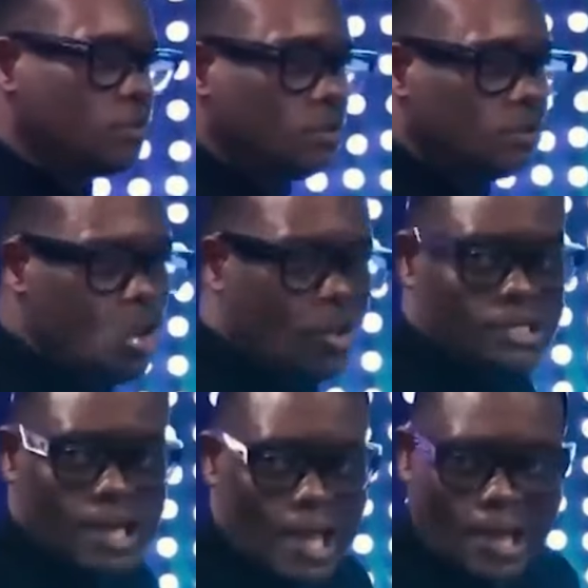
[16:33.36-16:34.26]
Your
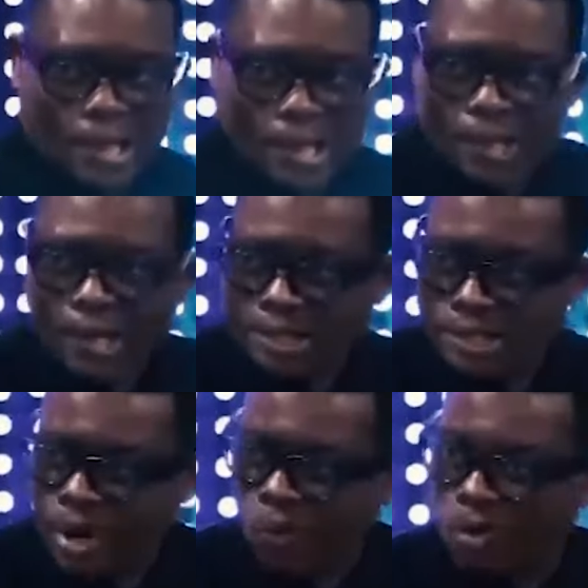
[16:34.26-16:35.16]
heater has
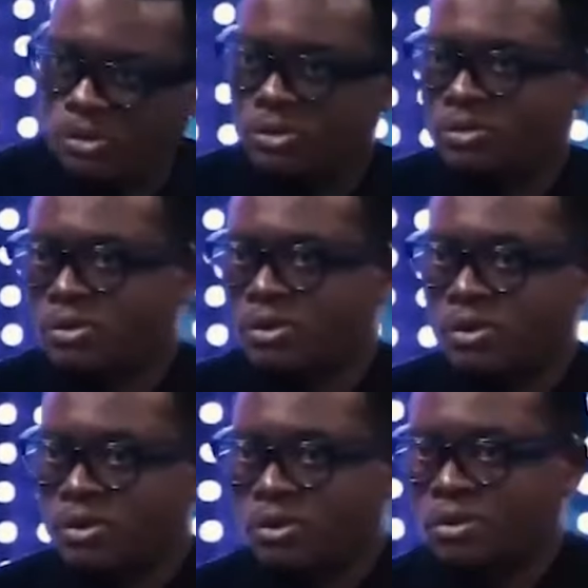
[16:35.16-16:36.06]
never worked.
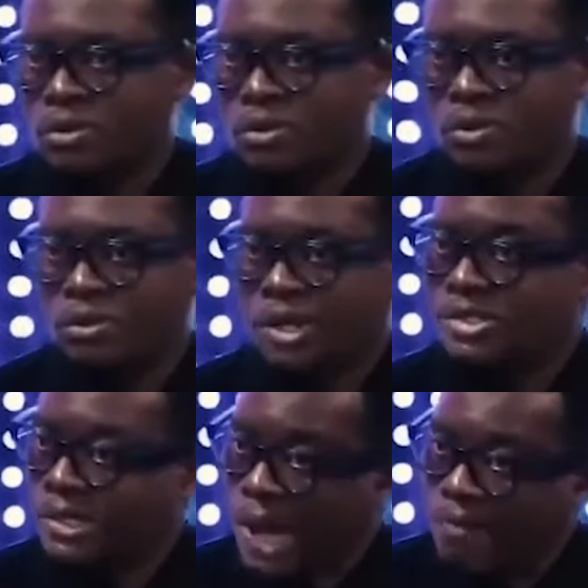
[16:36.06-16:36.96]
There's
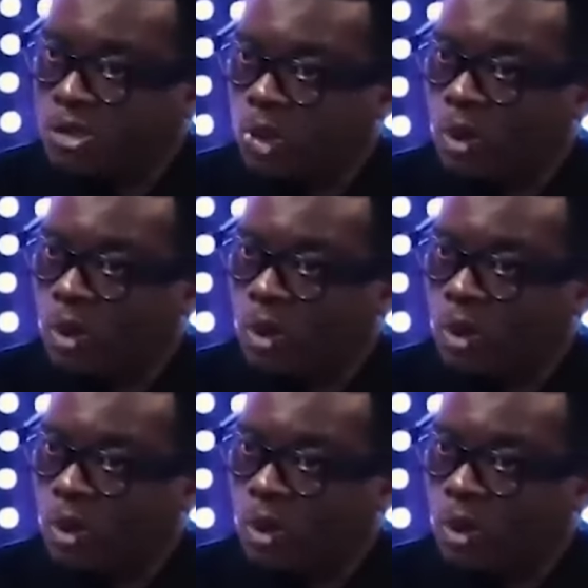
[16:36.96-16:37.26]
a dimension